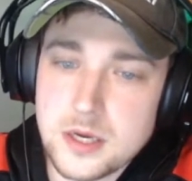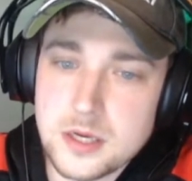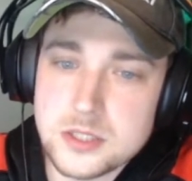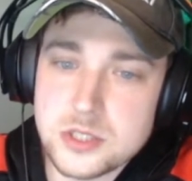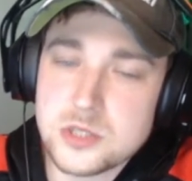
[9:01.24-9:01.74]

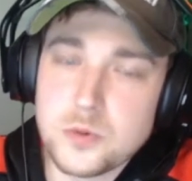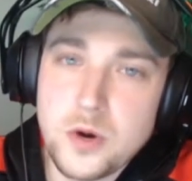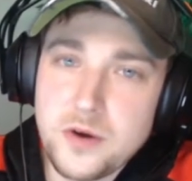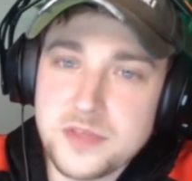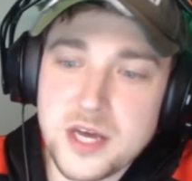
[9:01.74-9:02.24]
So
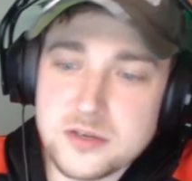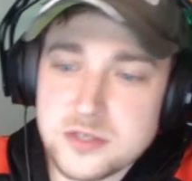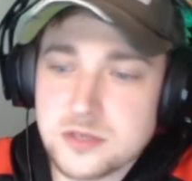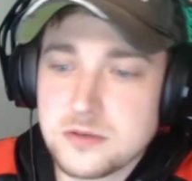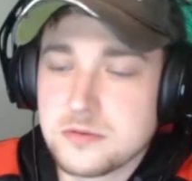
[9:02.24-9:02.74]

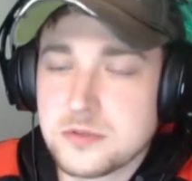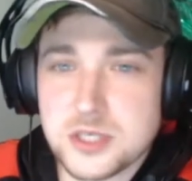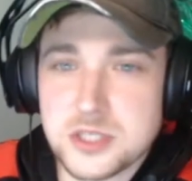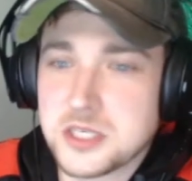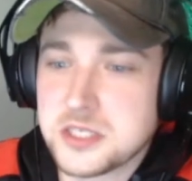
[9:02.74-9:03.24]
$12,000,
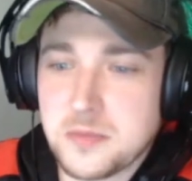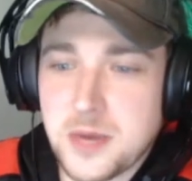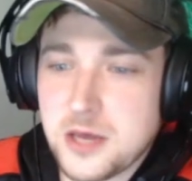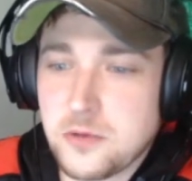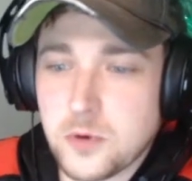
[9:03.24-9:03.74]
just as the
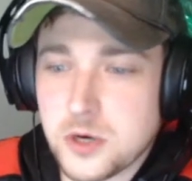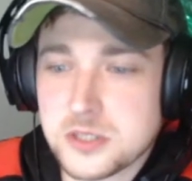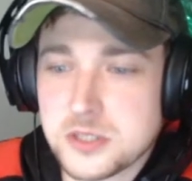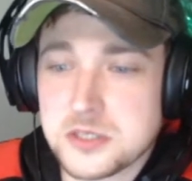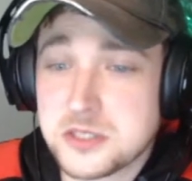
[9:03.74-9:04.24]
math works, it's